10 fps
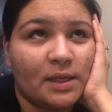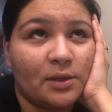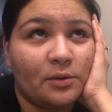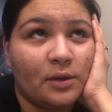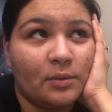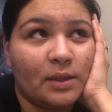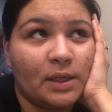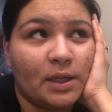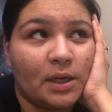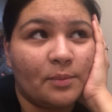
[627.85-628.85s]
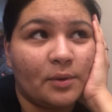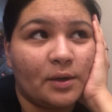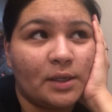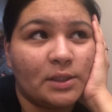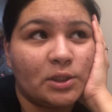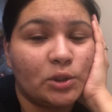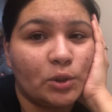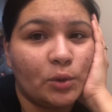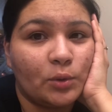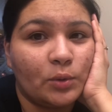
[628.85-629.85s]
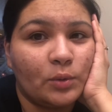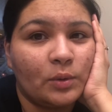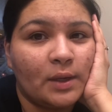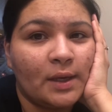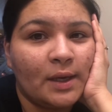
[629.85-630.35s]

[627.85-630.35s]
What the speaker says: and I do not want to get copyrighted, so